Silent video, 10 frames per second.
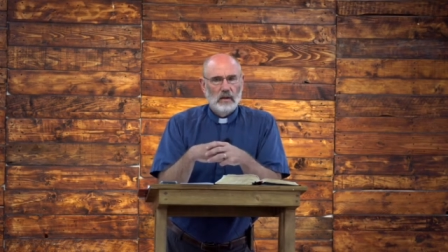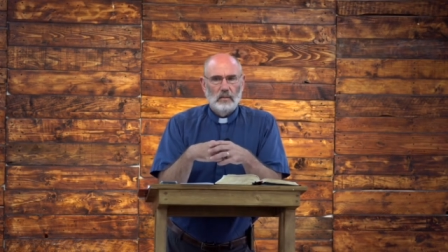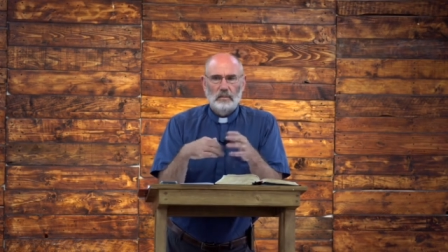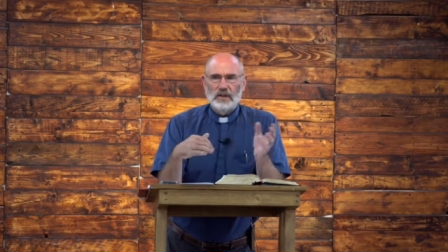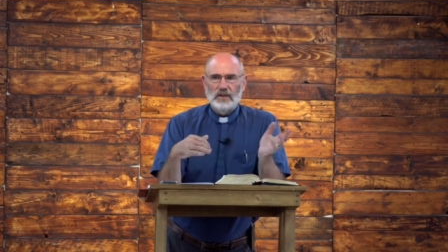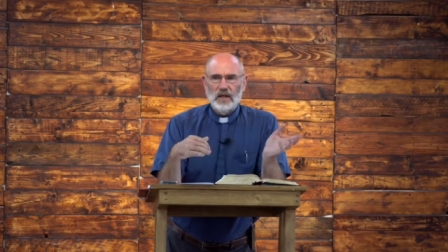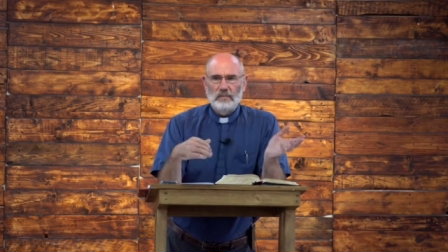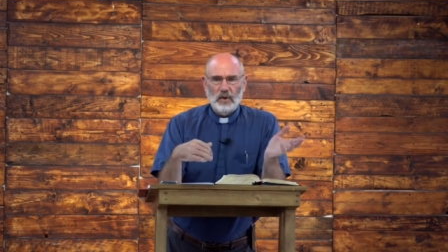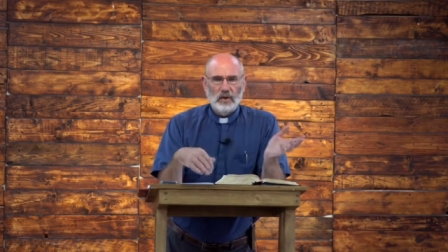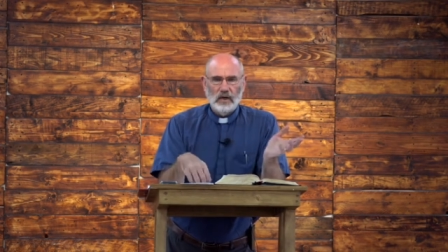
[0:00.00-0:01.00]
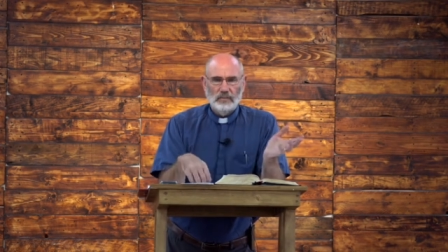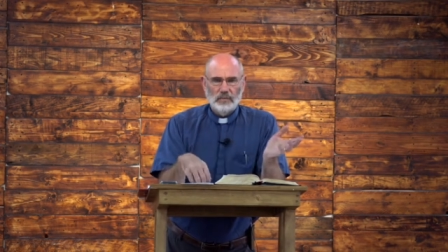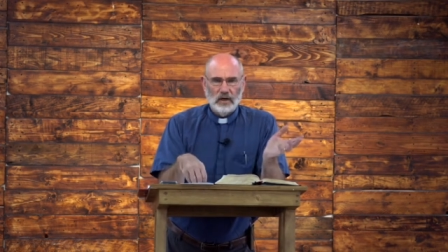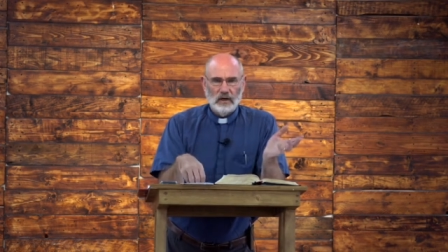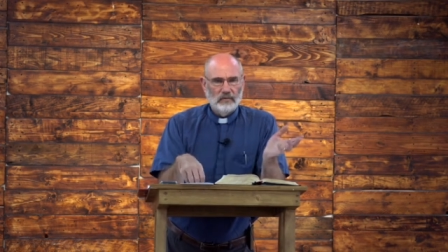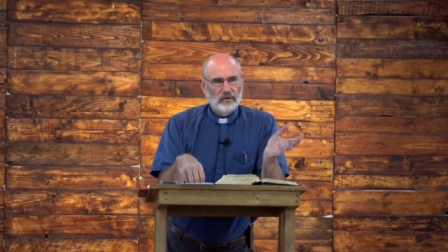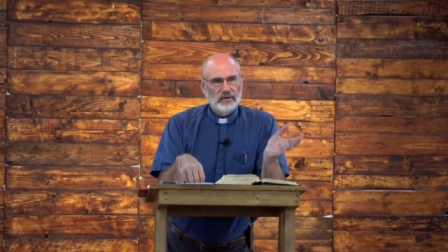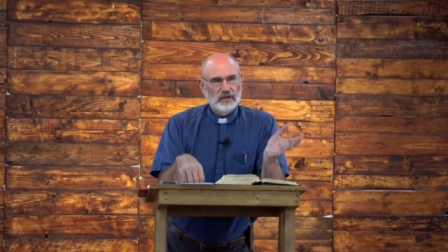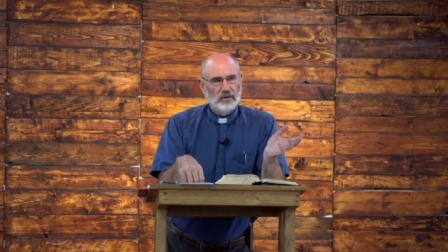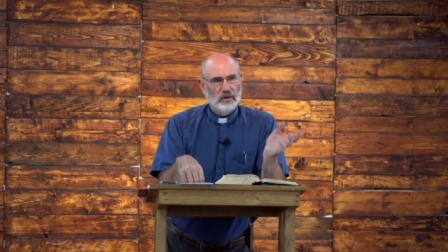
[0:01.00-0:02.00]
By the time Paul comes around in the first
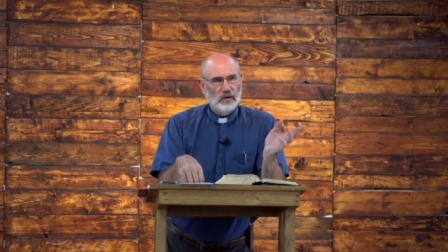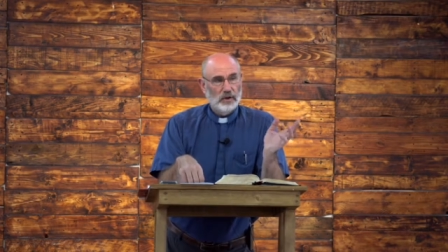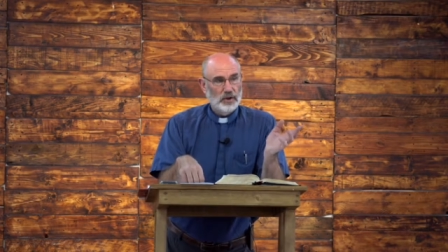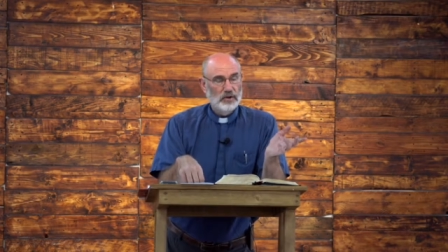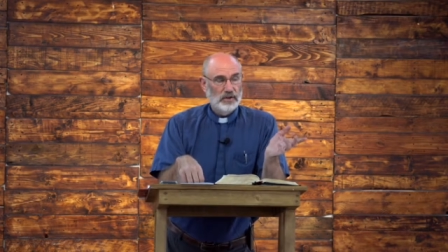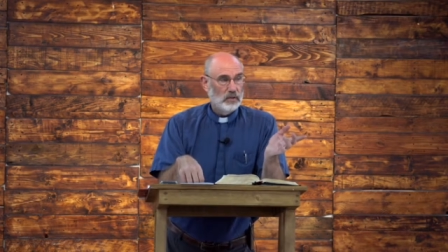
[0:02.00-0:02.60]
century, there are Jews in